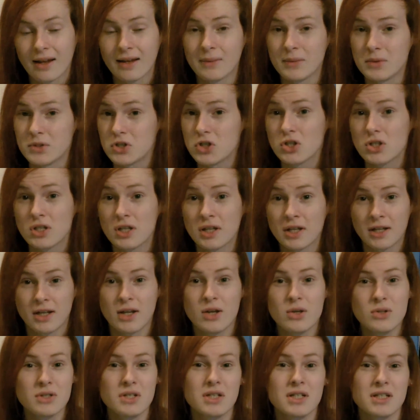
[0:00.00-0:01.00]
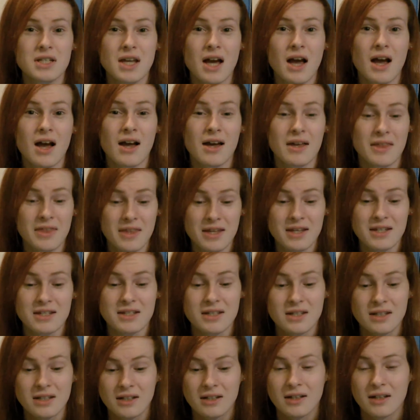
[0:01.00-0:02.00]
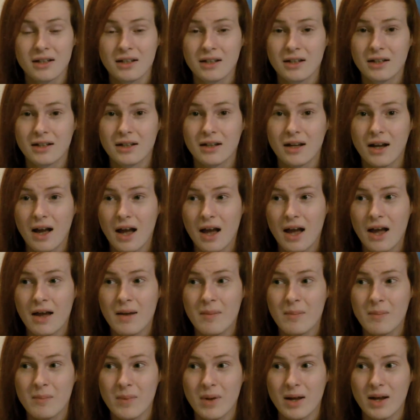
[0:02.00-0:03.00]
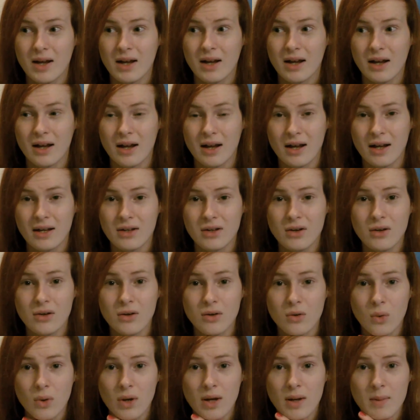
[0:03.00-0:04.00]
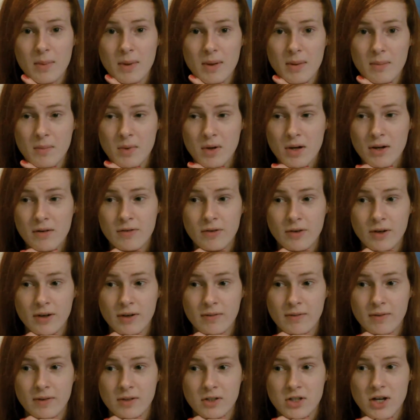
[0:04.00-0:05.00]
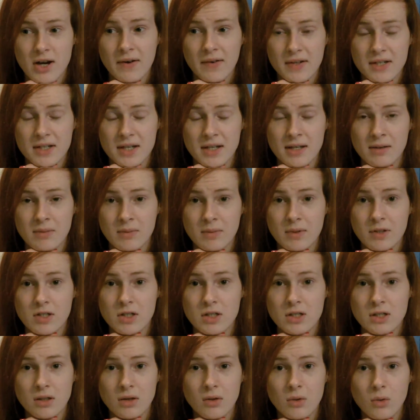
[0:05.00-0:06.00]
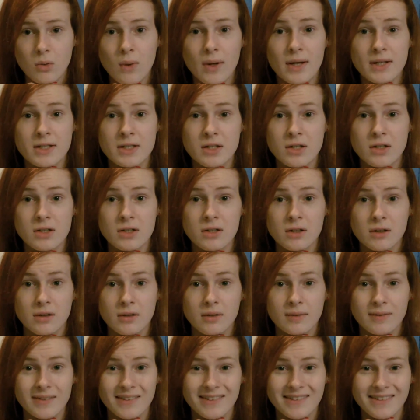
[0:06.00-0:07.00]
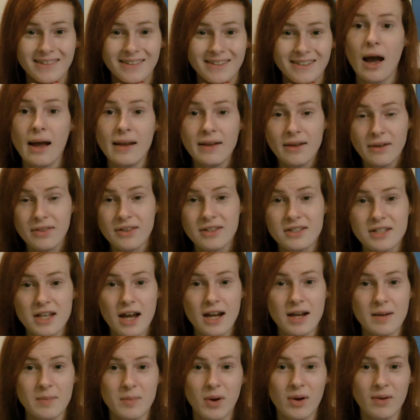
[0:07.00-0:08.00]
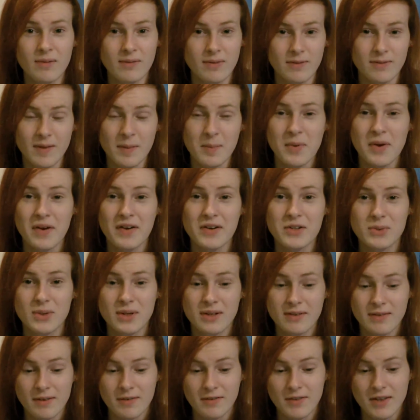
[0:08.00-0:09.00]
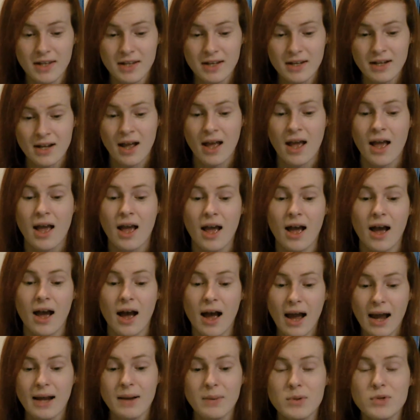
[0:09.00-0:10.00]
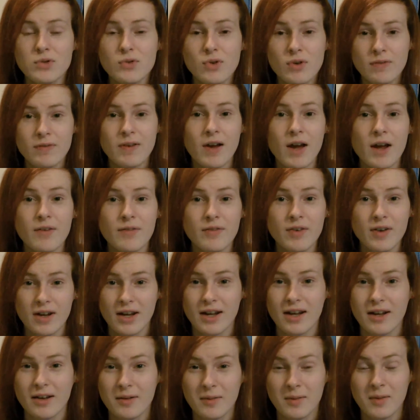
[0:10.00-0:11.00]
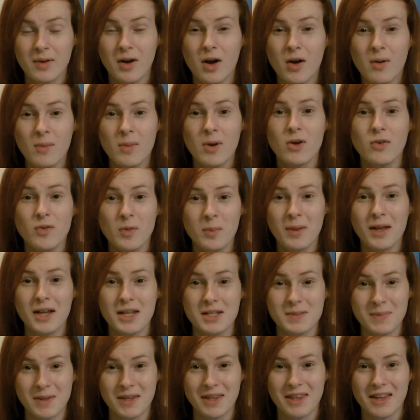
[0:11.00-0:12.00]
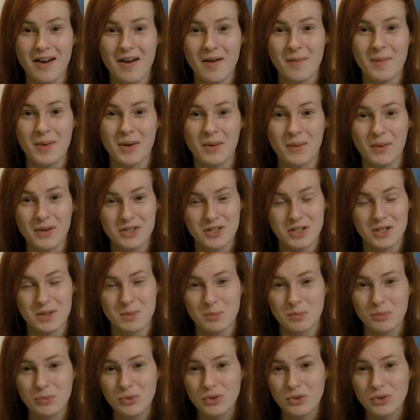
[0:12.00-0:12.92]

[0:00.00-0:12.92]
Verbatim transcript: and it was just an acoustic guitar and this. Um, I got quite a bit of money for it for charity, which is always good. Another turning point for February twenty fifteen, I was referred for hormone replacement therapy, which is